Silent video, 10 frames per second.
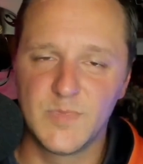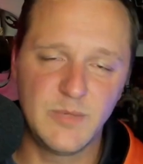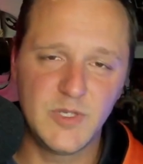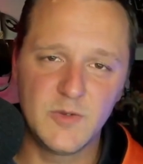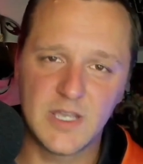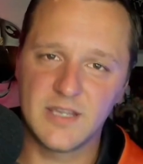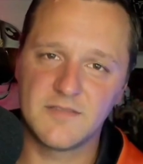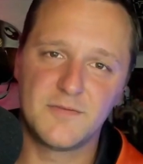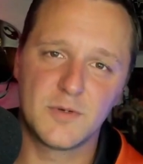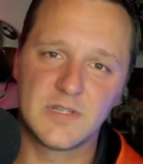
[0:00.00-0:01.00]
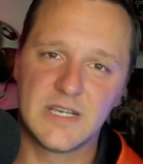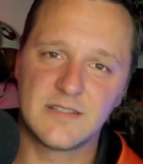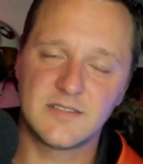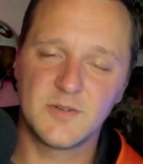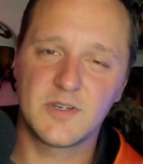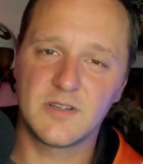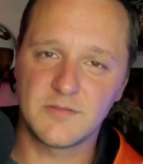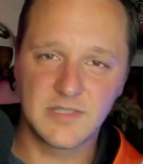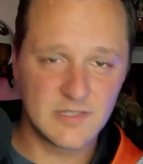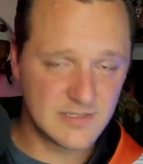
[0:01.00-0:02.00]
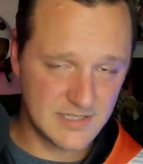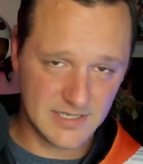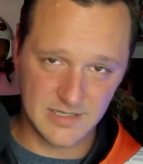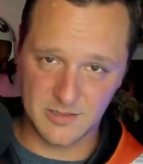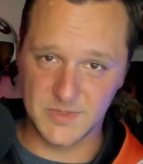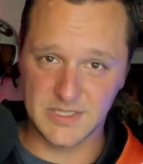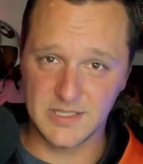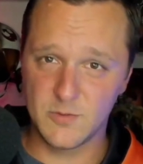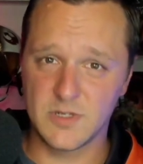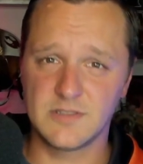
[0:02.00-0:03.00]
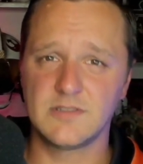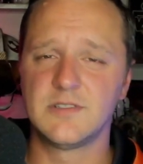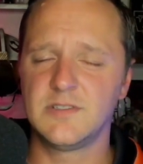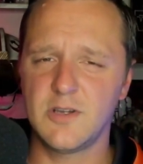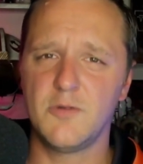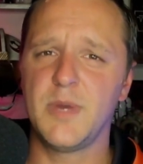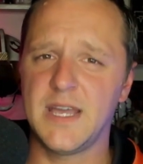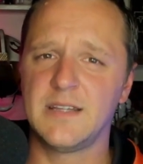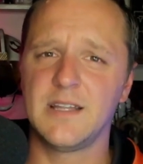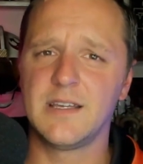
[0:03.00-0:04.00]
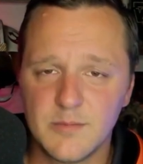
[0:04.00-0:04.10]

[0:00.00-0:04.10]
Maybe you can't afford that Ahsoka 332nd helmet that you want so badly.